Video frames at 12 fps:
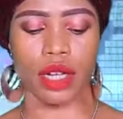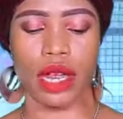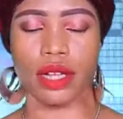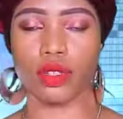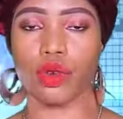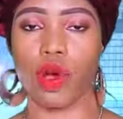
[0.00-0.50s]

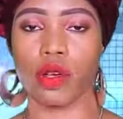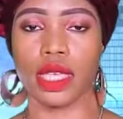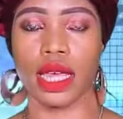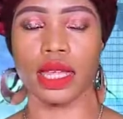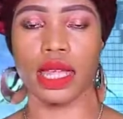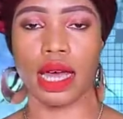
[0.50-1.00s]
networks
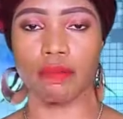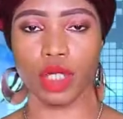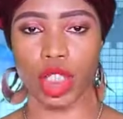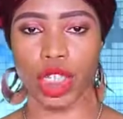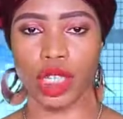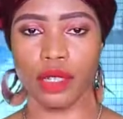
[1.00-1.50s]
in
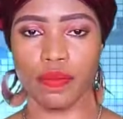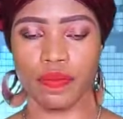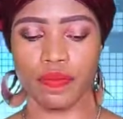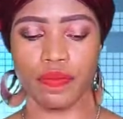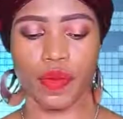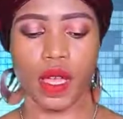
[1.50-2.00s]
Dapchi.
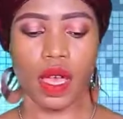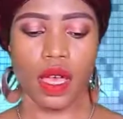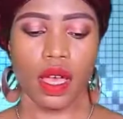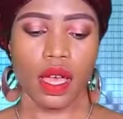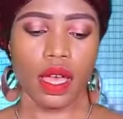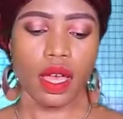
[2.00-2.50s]

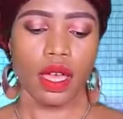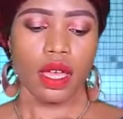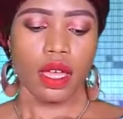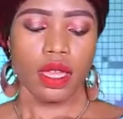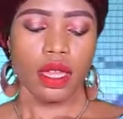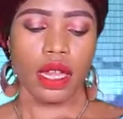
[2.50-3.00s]

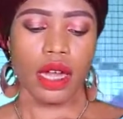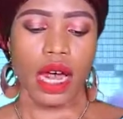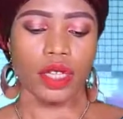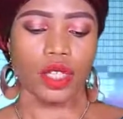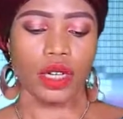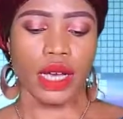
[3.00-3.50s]
The
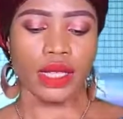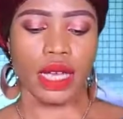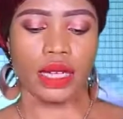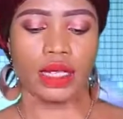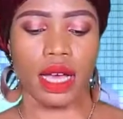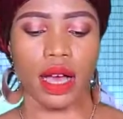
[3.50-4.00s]
Nigerian
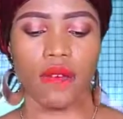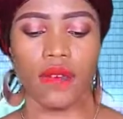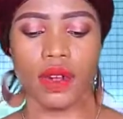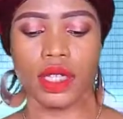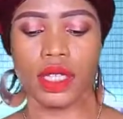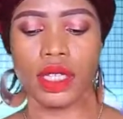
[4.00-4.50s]
Center
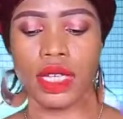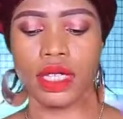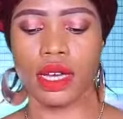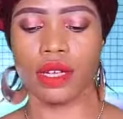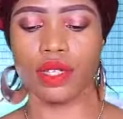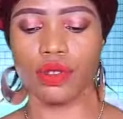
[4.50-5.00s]
for Disease
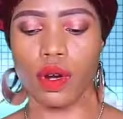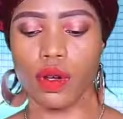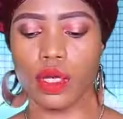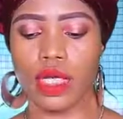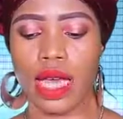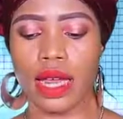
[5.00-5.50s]

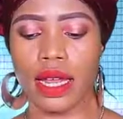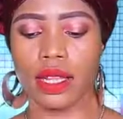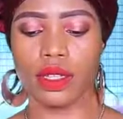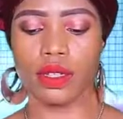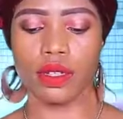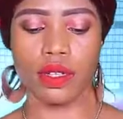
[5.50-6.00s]
Control said
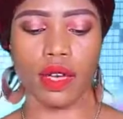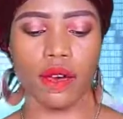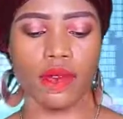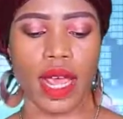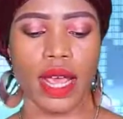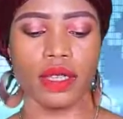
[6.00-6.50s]
a total
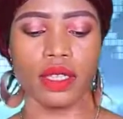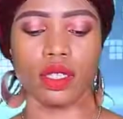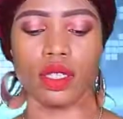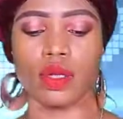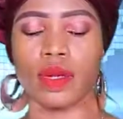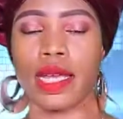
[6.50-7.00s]
of 18
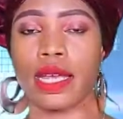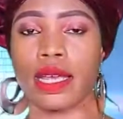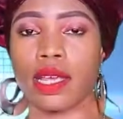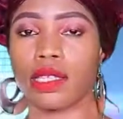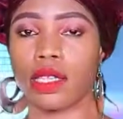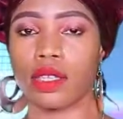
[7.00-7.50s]
suspected
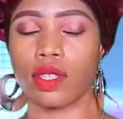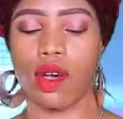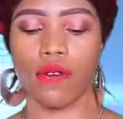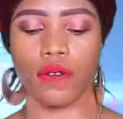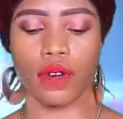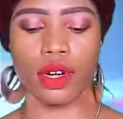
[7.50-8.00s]
cases
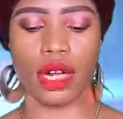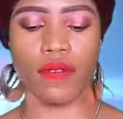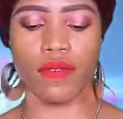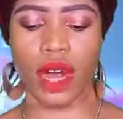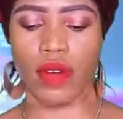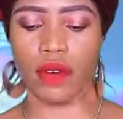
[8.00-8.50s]
of
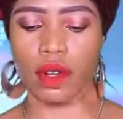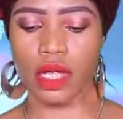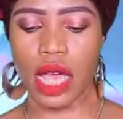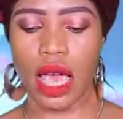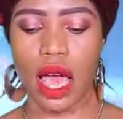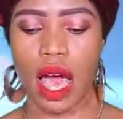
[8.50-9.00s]

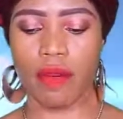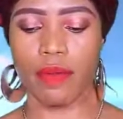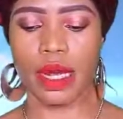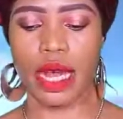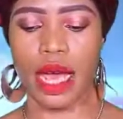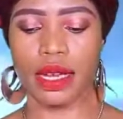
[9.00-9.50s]
coronavirus have
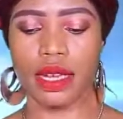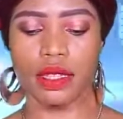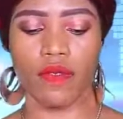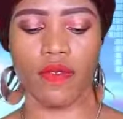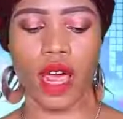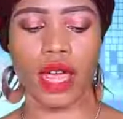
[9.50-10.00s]
been
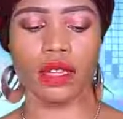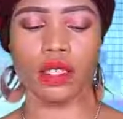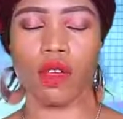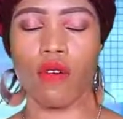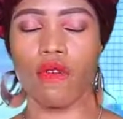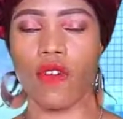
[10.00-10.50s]
identified
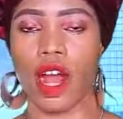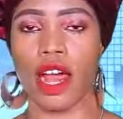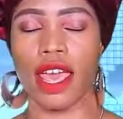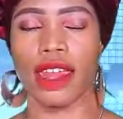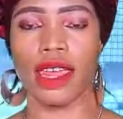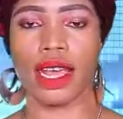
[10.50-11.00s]
so far
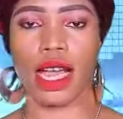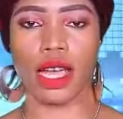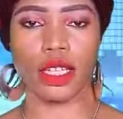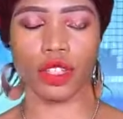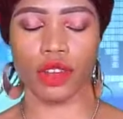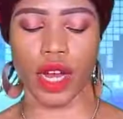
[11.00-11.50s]
in the
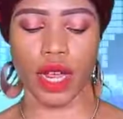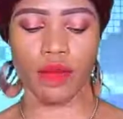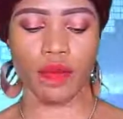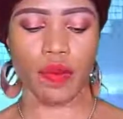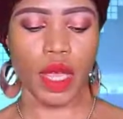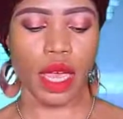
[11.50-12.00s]
country.
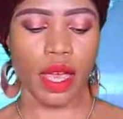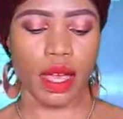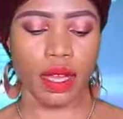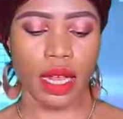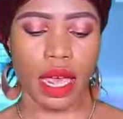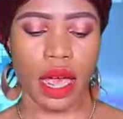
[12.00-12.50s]

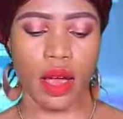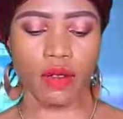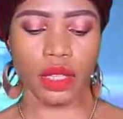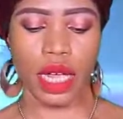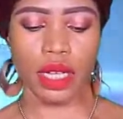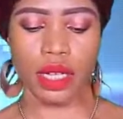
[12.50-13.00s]
The
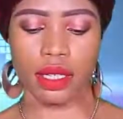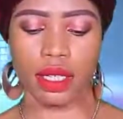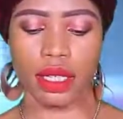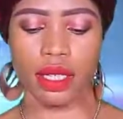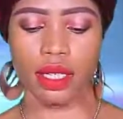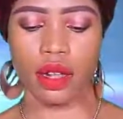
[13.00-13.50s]
health
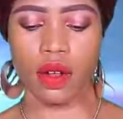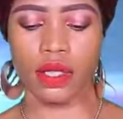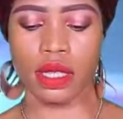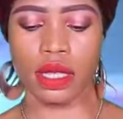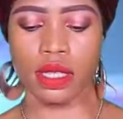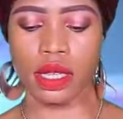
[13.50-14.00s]
agency
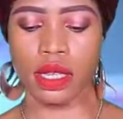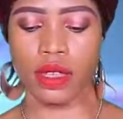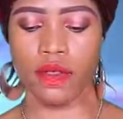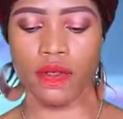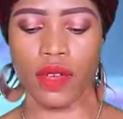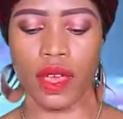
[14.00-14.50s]
disclosed this in
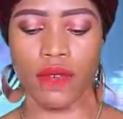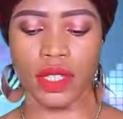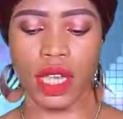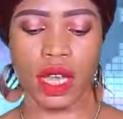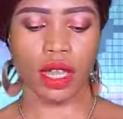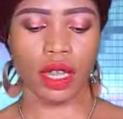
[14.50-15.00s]
its
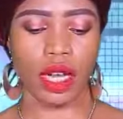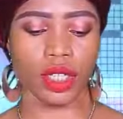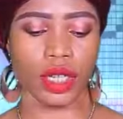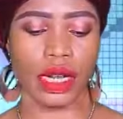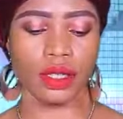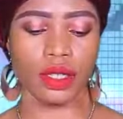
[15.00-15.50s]
5th
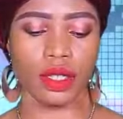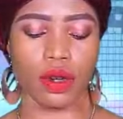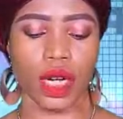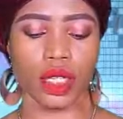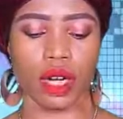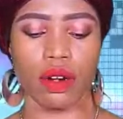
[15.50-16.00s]
National
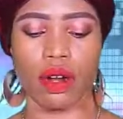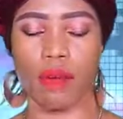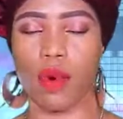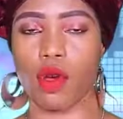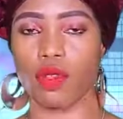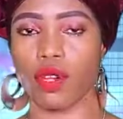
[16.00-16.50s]
Situation
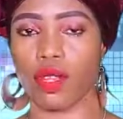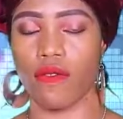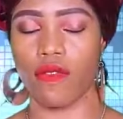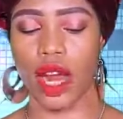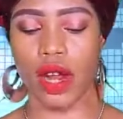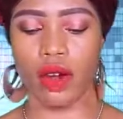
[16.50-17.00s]
Report on the
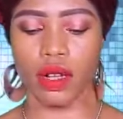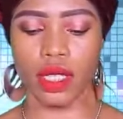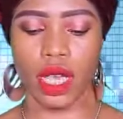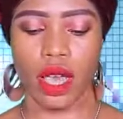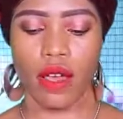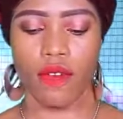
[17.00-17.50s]

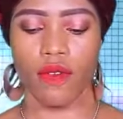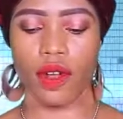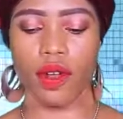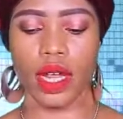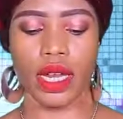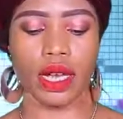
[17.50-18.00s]
virus,
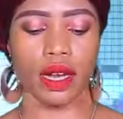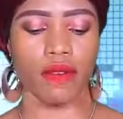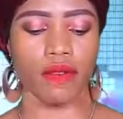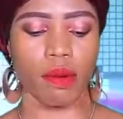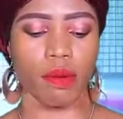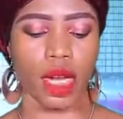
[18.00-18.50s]
following the
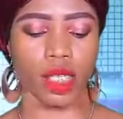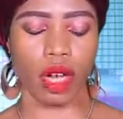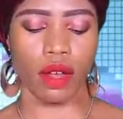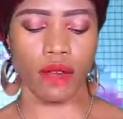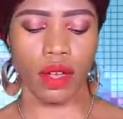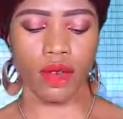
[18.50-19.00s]

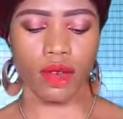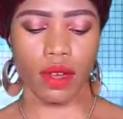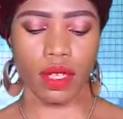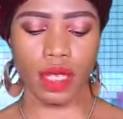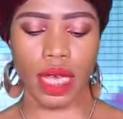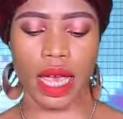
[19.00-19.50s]
confirmation of the
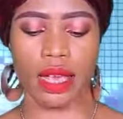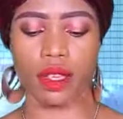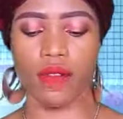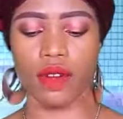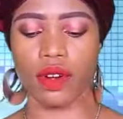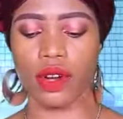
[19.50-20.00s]
first case
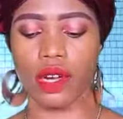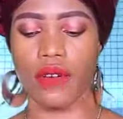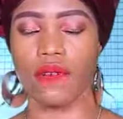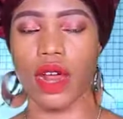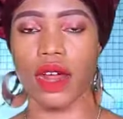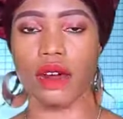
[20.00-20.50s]
of
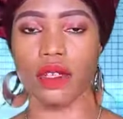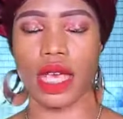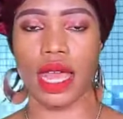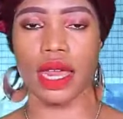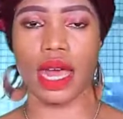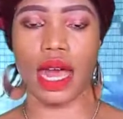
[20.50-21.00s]
coronavirus
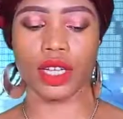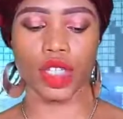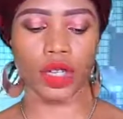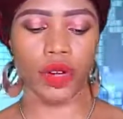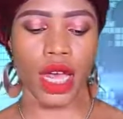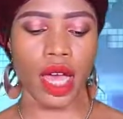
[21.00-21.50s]
in
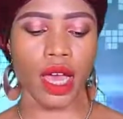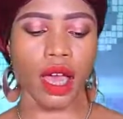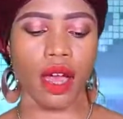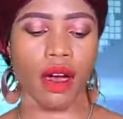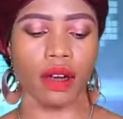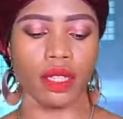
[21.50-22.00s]
Nigeria
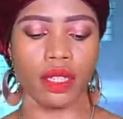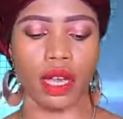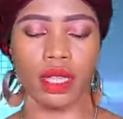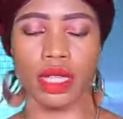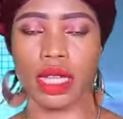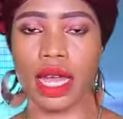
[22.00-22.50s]
on
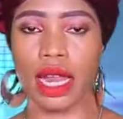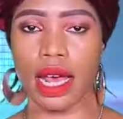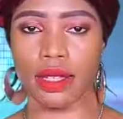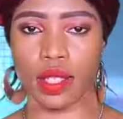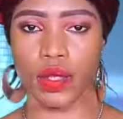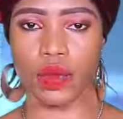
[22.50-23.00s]
Thursday
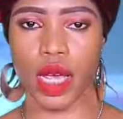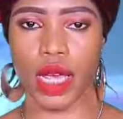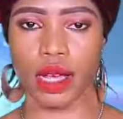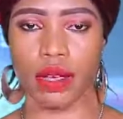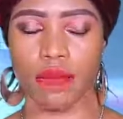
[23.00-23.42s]
last week.